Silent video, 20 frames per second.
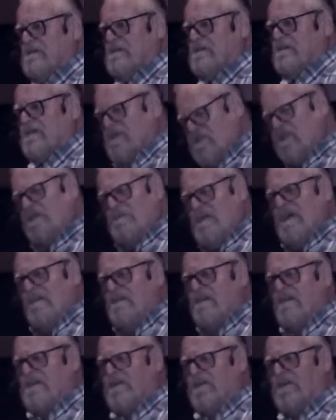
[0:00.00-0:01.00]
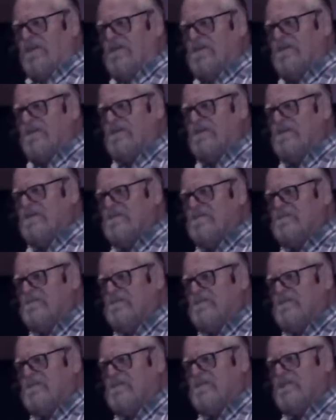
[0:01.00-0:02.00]
It was a miracle.
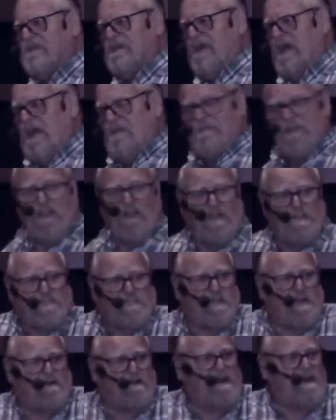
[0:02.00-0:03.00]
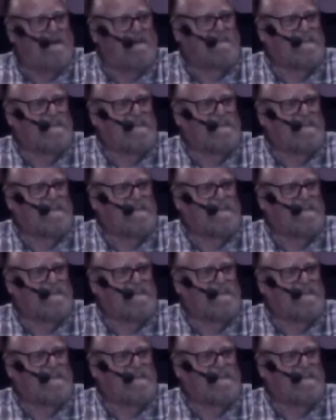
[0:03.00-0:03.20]
Because you're here